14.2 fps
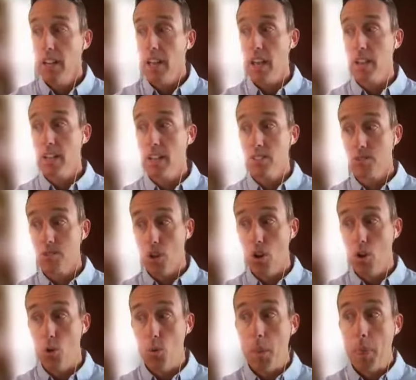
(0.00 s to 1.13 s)
And
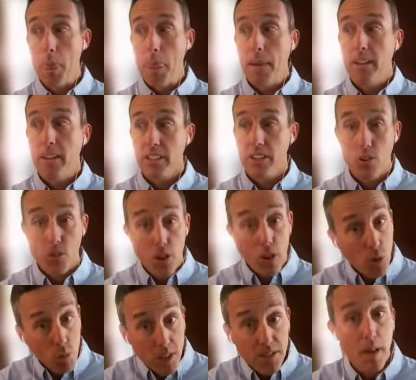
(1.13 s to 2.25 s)
so, they're
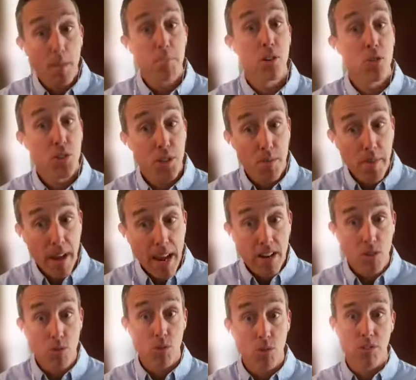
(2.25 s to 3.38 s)
the ones that produce the
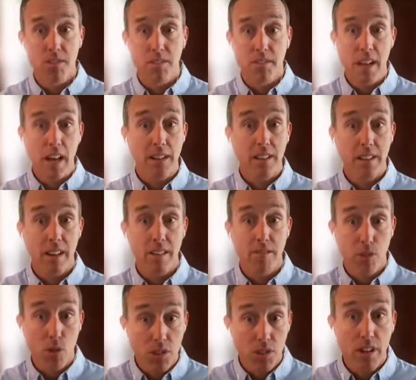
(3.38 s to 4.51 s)
manuals that
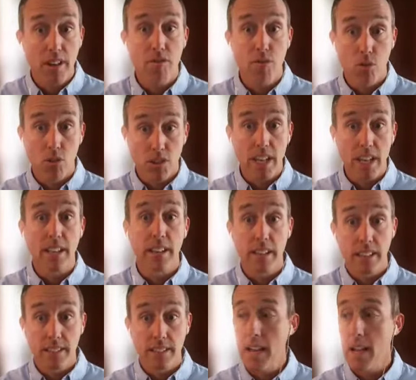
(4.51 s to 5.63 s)
folks study for to take the
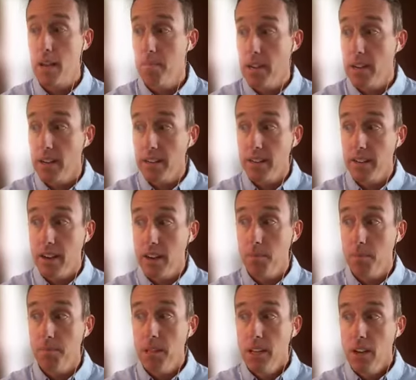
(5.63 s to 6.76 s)
exam. And
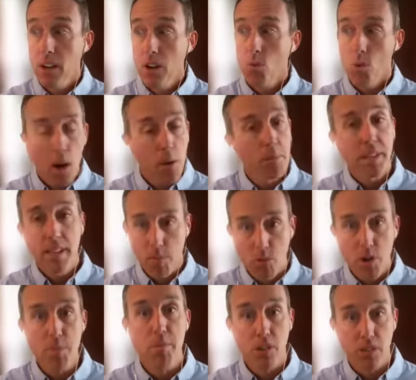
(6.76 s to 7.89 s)
we're helping them
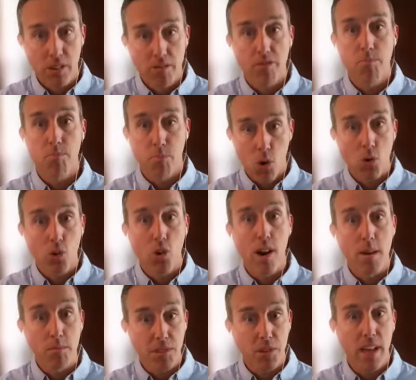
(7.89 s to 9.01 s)
rebuild their
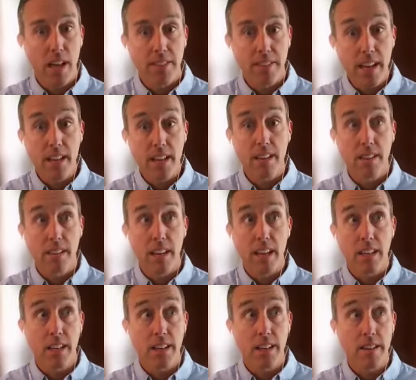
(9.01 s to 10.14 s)
program so that they
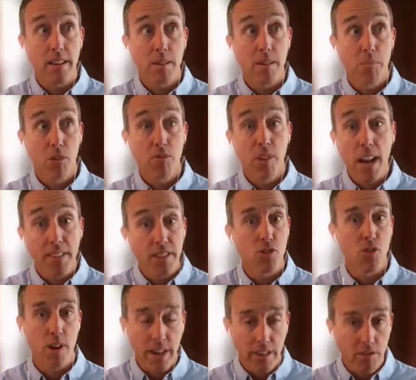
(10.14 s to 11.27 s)
can provide the
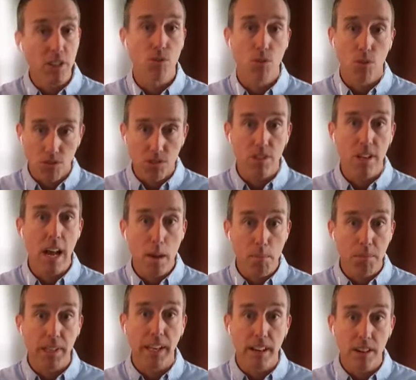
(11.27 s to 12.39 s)
training resources to
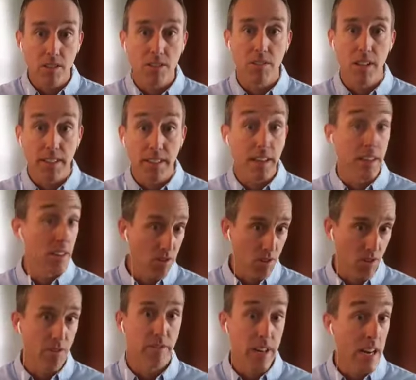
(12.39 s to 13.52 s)
applicators that they
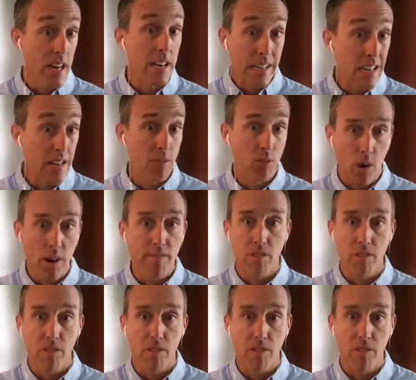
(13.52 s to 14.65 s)
deserve and need, quite
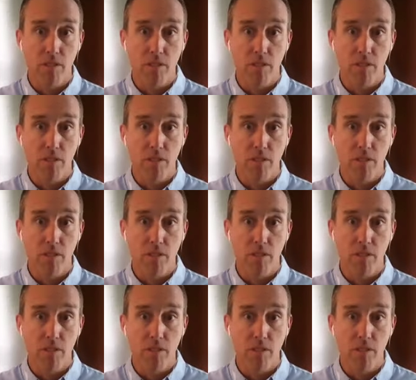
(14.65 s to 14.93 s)
frankly.